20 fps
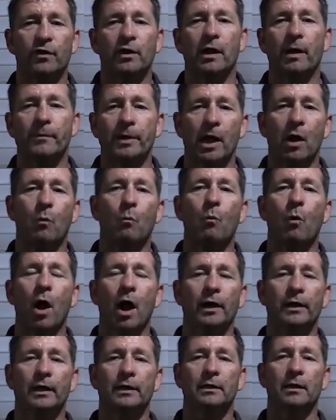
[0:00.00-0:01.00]
coming out and
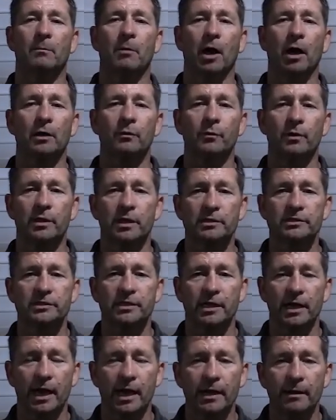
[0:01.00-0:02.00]
walking the barn with us
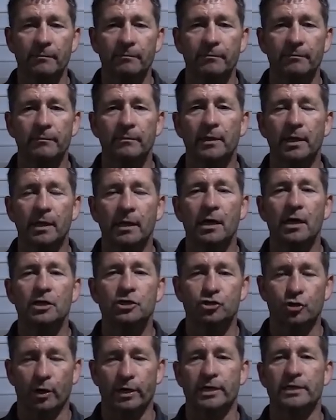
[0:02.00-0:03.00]
today.
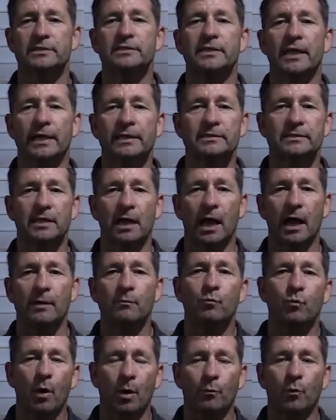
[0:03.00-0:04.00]
Join us next
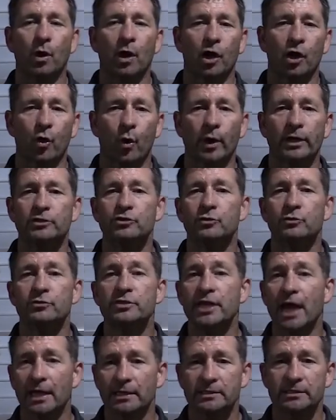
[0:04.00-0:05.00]
time when we're going to
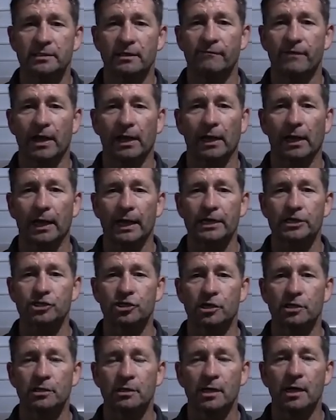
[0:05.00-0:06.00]
test the
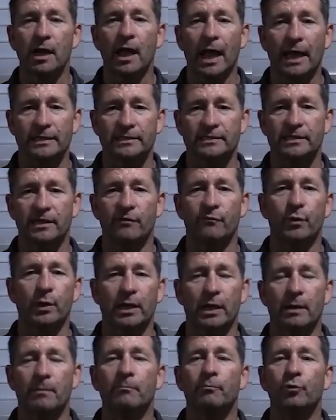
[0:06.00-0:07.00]
ventilation and see if we
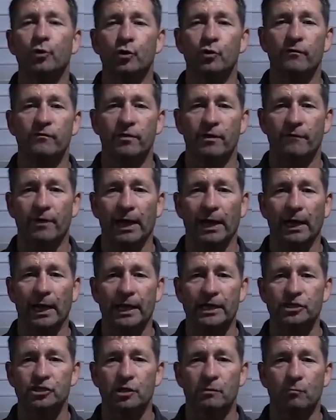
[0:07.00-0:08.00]
can improve the
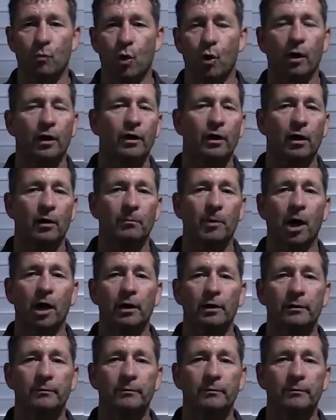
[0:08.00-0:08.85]
ventilation more in our barn.